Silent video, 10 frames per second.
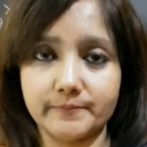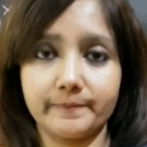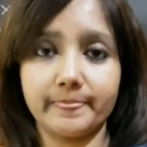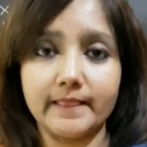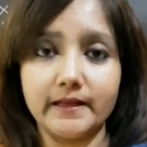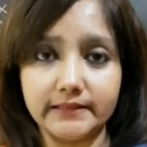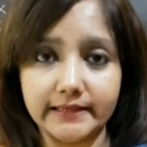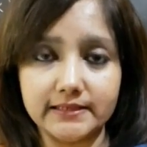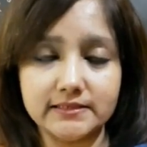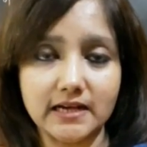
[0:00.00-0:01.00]
The
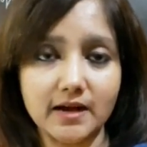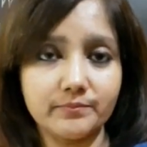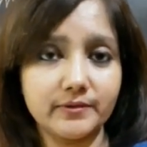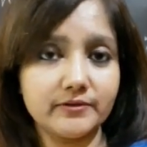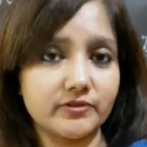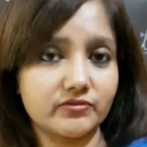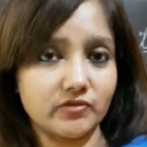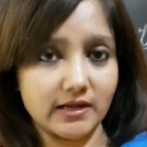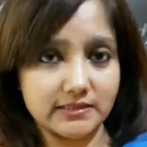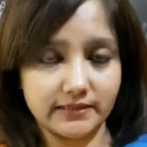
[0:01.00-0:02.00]
example for
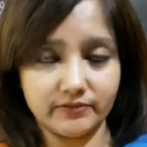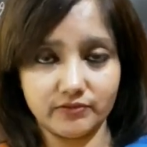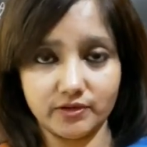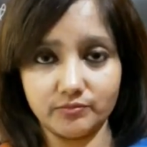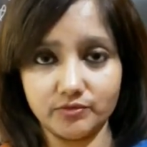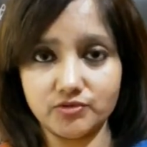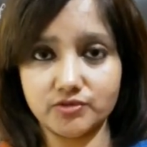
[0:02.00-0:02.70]
translatory motion,